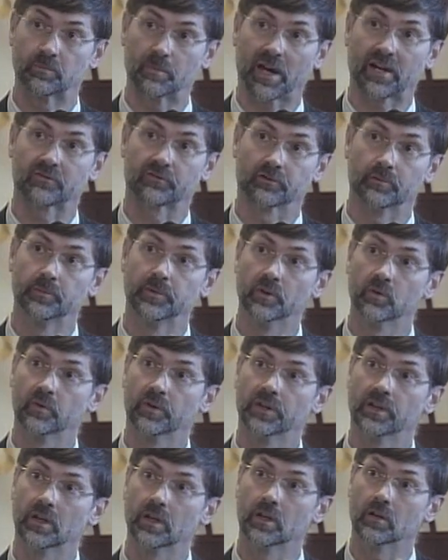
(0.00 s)
expect from
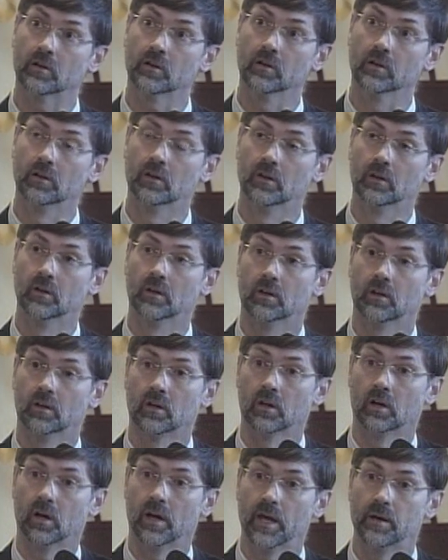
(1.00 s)
you in the year.
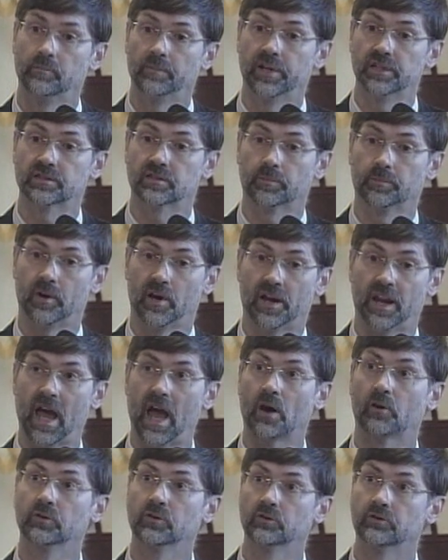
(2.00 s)
And based upon
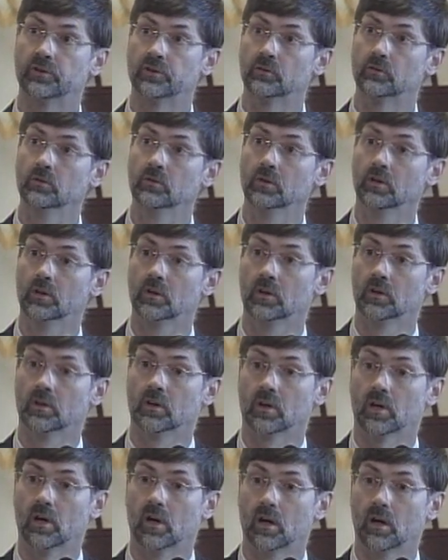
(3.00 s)
how you do,
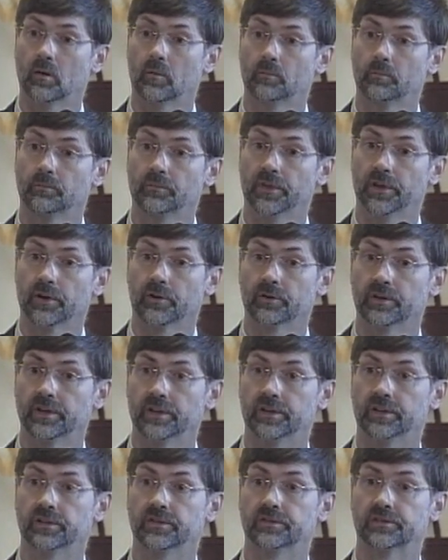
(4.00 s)
there
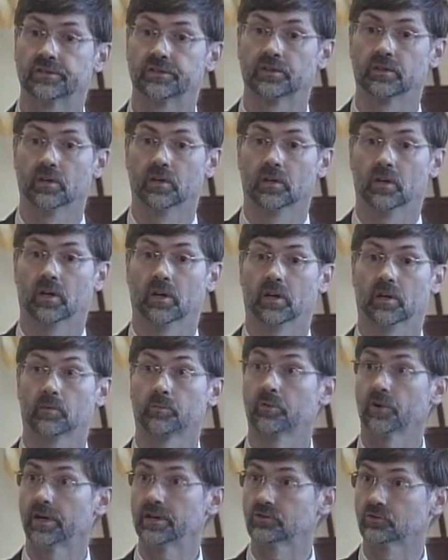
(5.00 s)
is
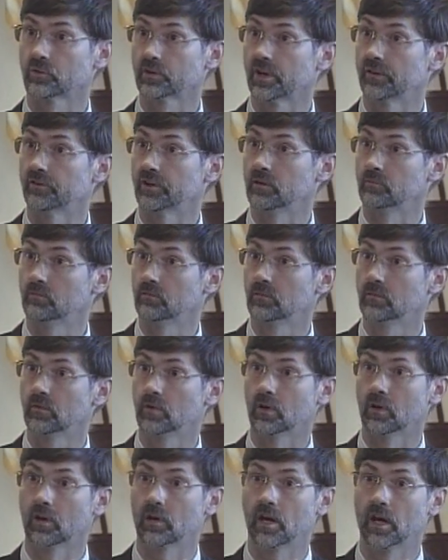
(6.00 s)
an appraisal given.
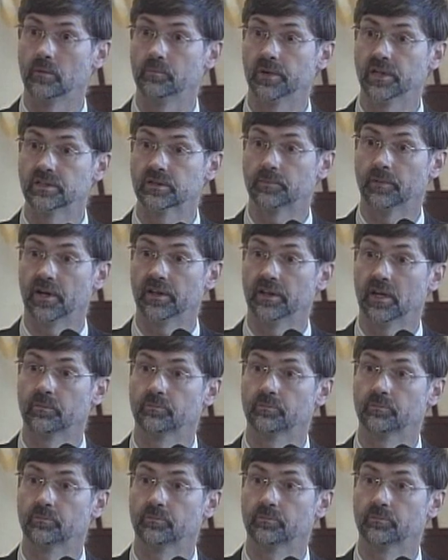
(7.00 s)
And basically,